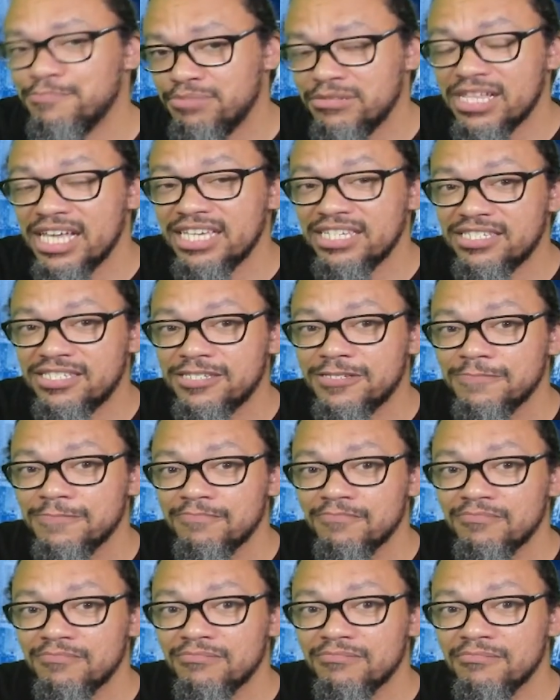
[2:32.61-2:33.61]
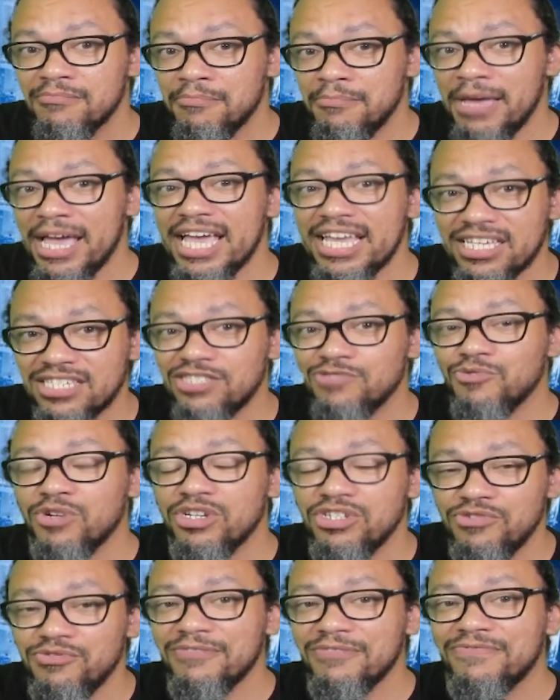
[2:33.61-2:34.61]
Plus, May is the one
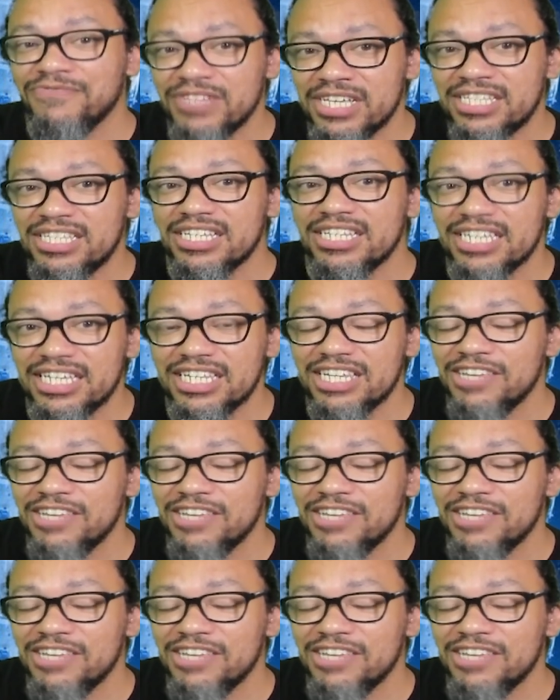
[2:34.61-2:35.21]
who inflicted it.